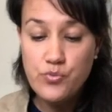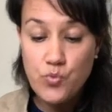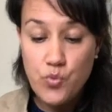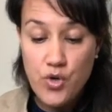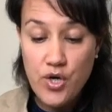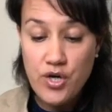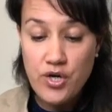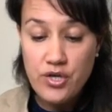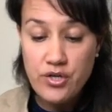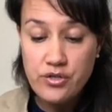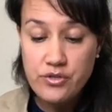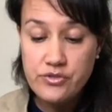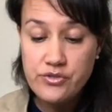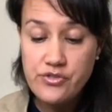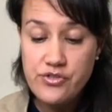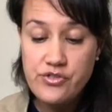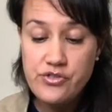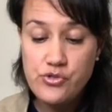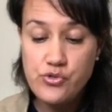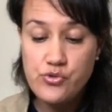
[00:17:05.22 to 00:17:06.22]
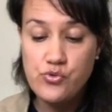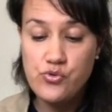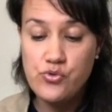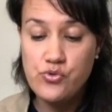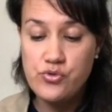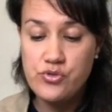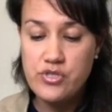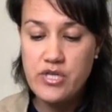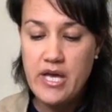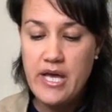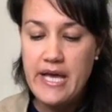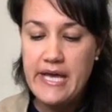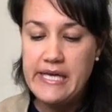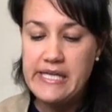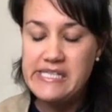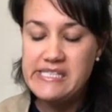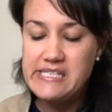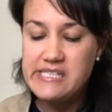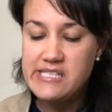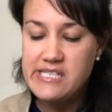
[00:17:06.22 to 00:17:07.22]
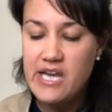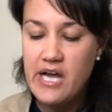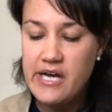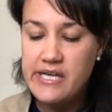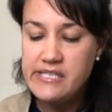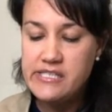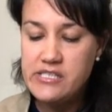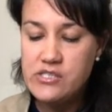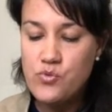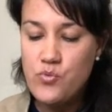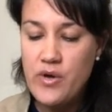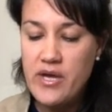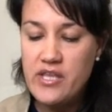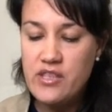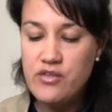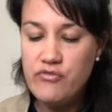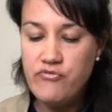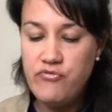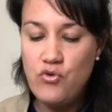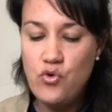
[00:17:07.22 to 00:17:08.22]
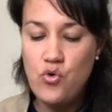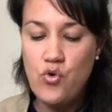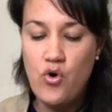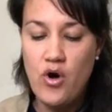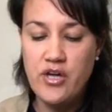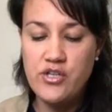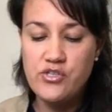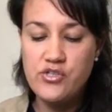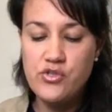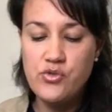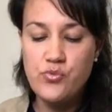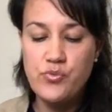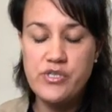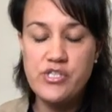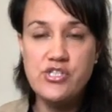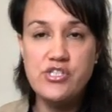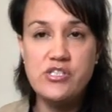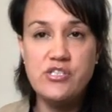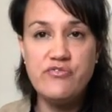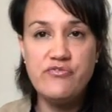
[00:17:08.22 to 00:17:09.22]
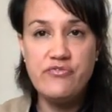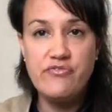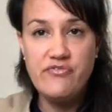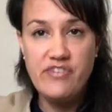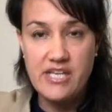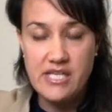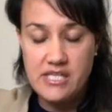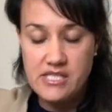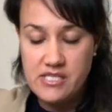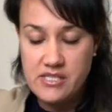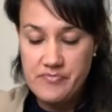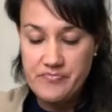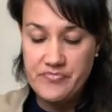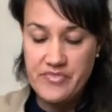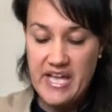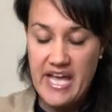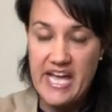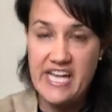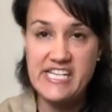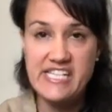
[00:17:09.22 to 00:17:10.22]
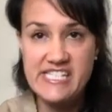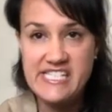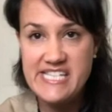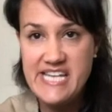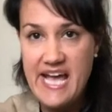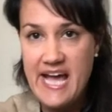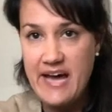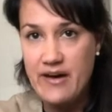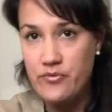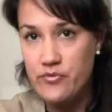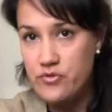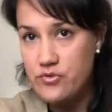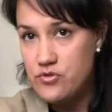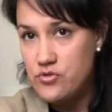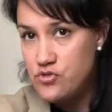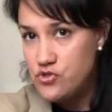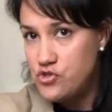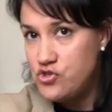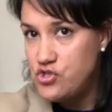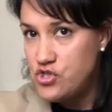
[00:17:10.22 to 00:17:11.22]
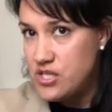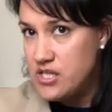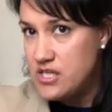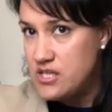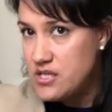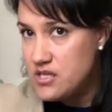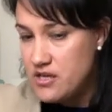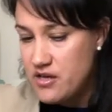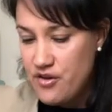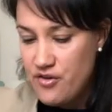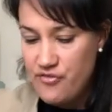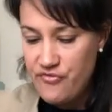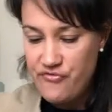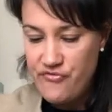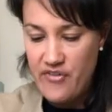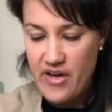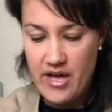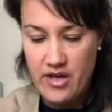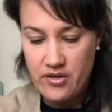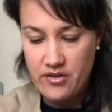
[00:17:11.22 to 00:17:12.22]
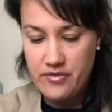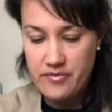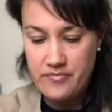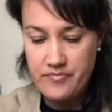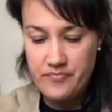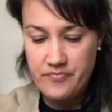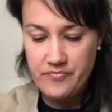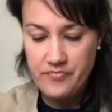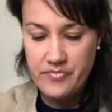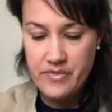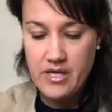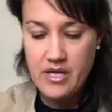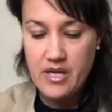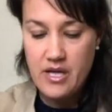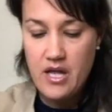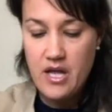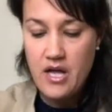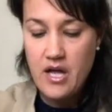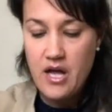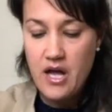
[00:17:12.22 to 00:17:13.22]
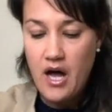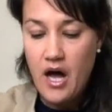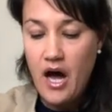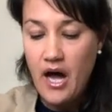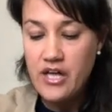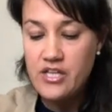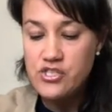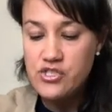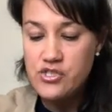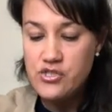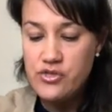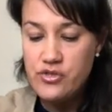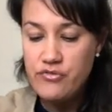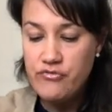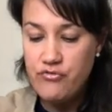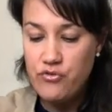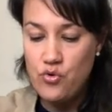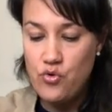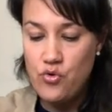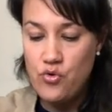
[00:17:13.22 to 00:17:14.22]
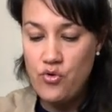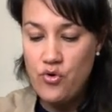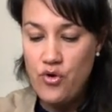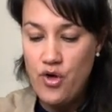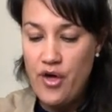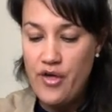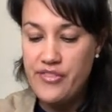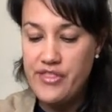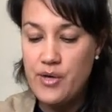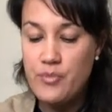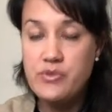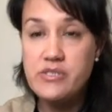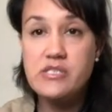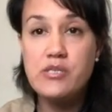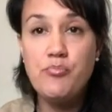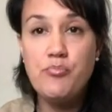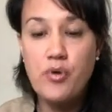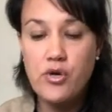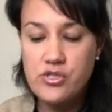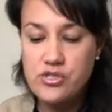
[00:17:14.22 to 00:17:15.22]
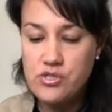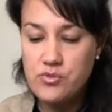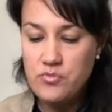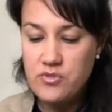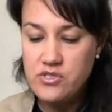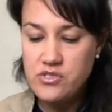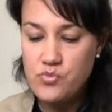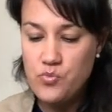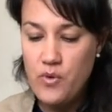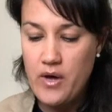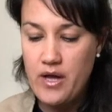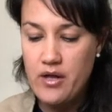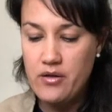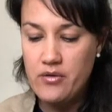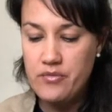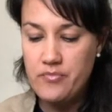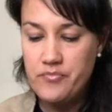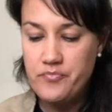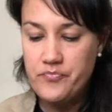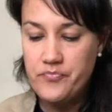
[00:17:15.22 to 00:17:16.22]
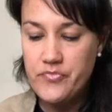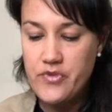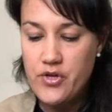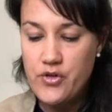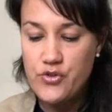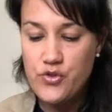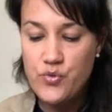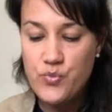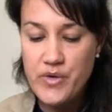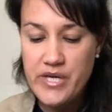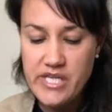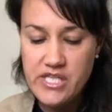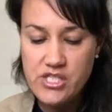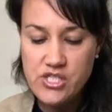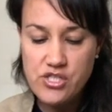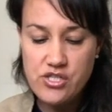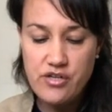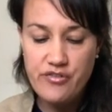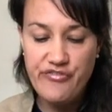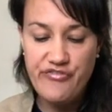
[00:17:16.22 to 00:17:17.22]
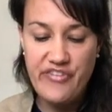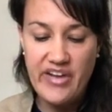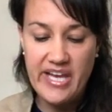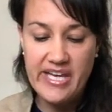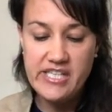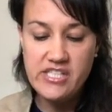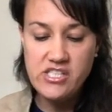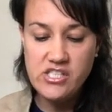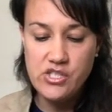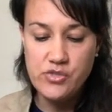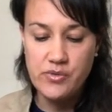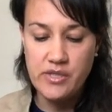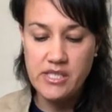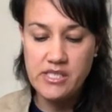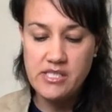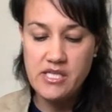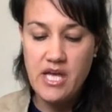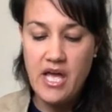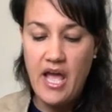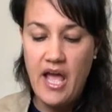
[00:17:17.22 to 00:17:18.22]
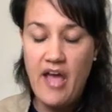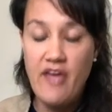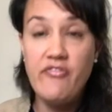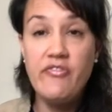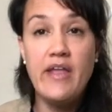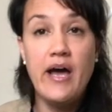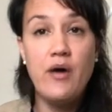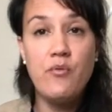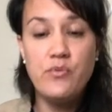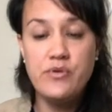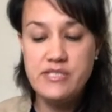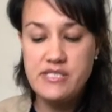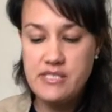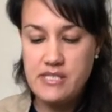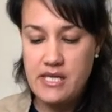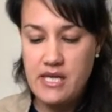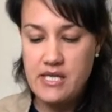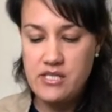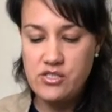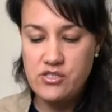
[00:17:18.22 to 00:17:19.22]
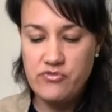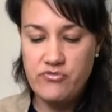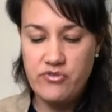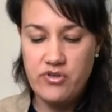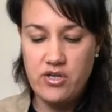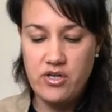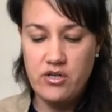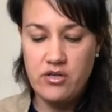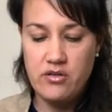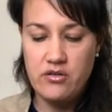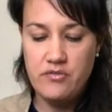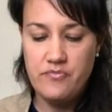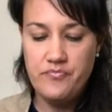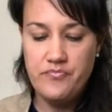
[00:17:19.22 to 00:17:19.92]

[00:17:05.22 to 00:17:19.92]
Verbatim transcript: whirled the sword. He sliced away the floor under the witch's feet, and down she fell. Under the floor there was a bottomless well. The witch fell into it, and that was the end of her.